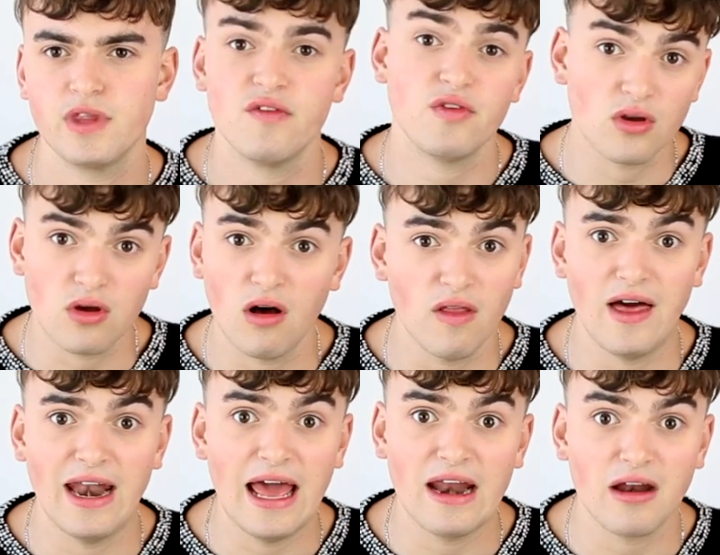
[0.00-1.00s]
if you can call
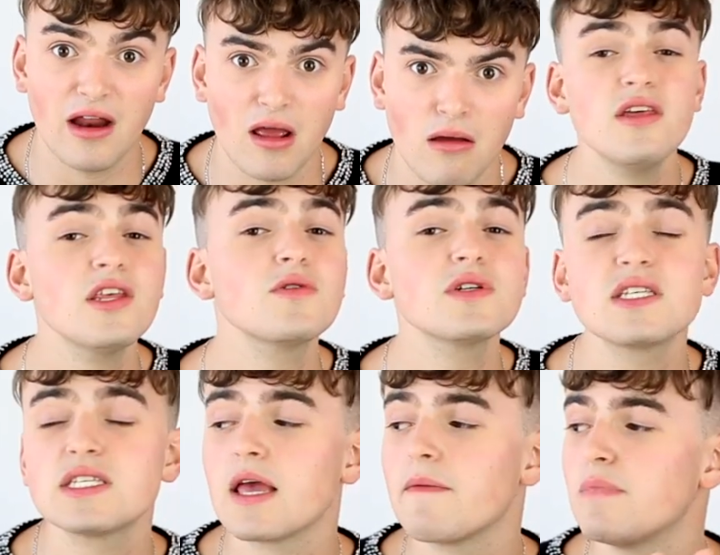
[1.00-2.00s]
that editing. Then there was
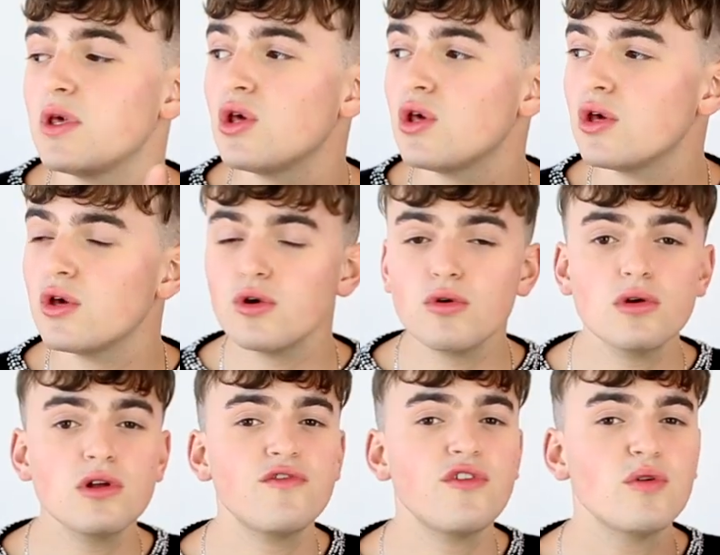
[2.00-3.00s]
this like
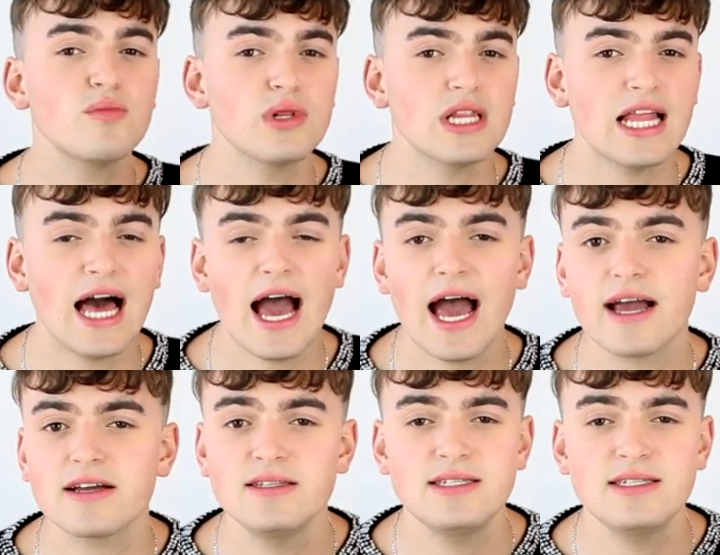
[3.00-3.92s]
beautiful black